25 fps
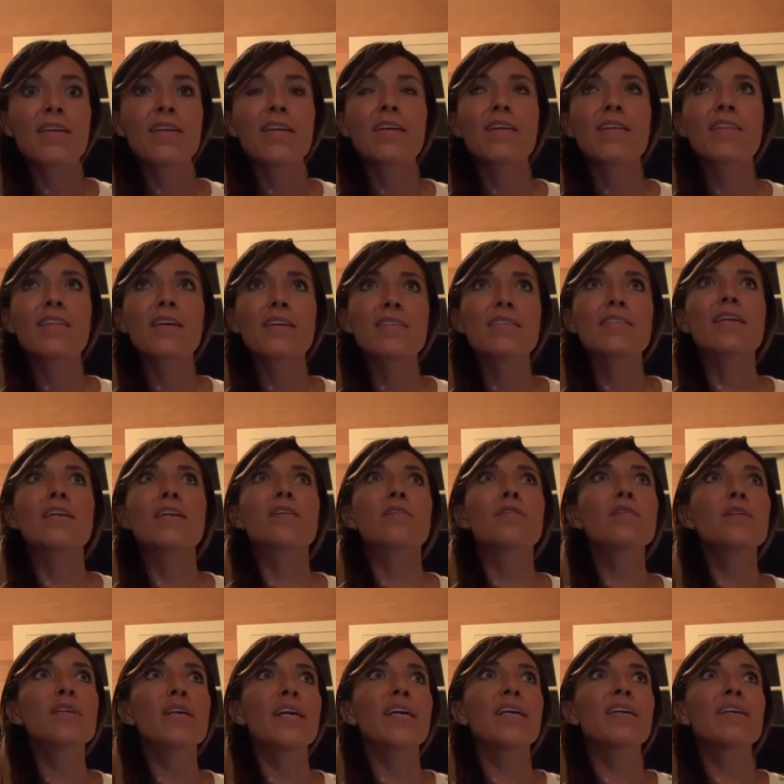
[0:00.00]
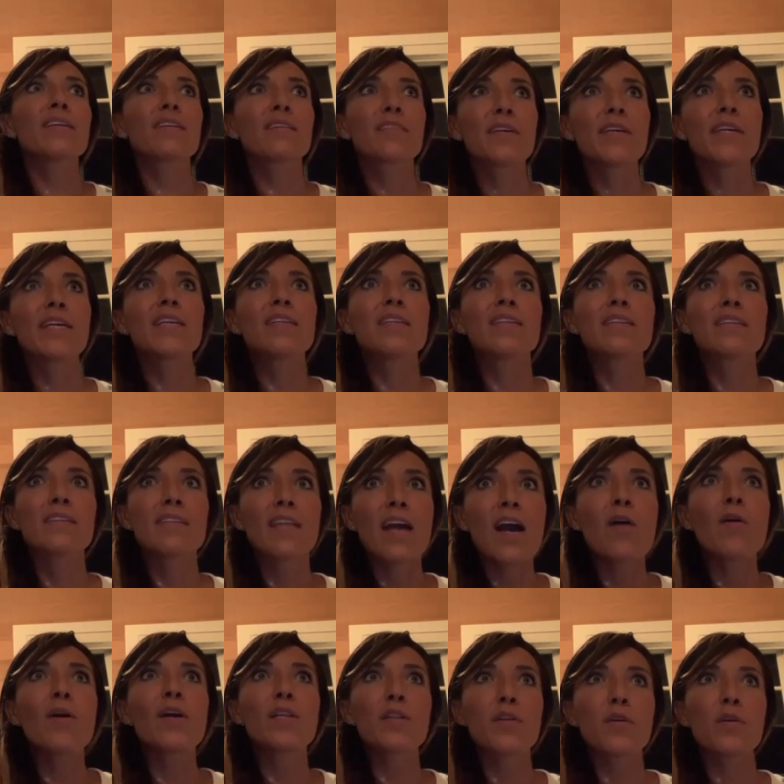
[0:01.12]
then it's like, okay, great.
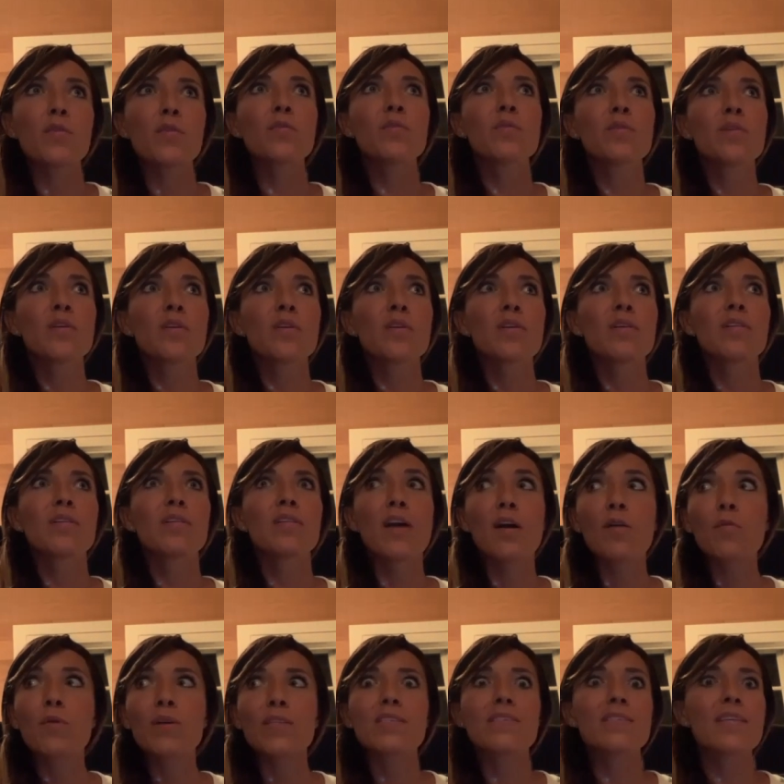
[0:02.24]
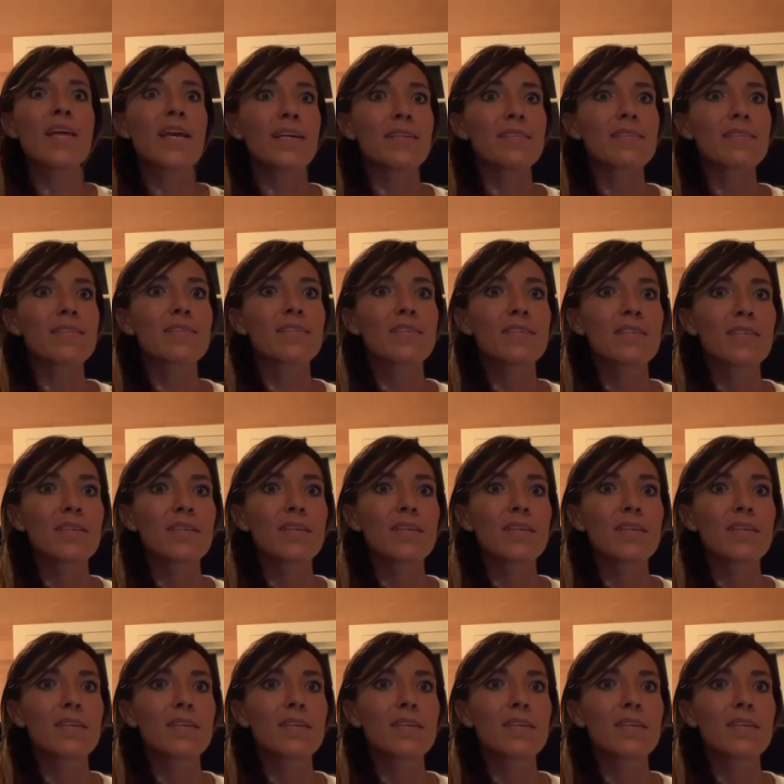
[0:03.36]
Now I know. Now what's next?